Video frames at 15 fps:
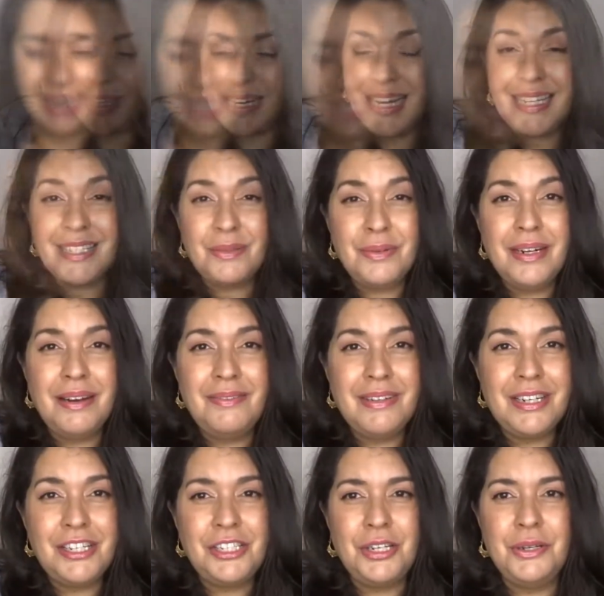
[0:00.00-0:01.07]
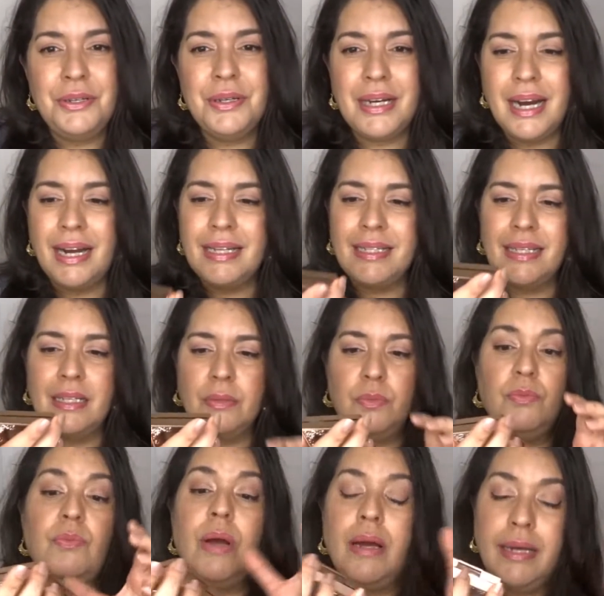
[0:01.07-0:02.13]
The next one I want to show you guys is,
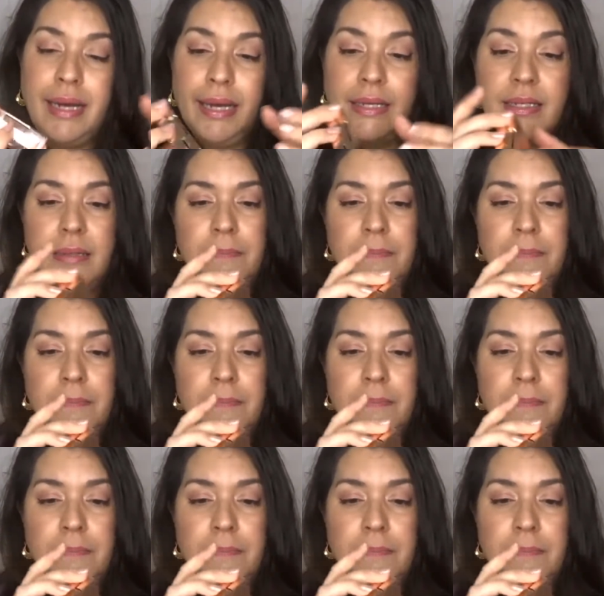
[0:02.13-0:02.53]
again,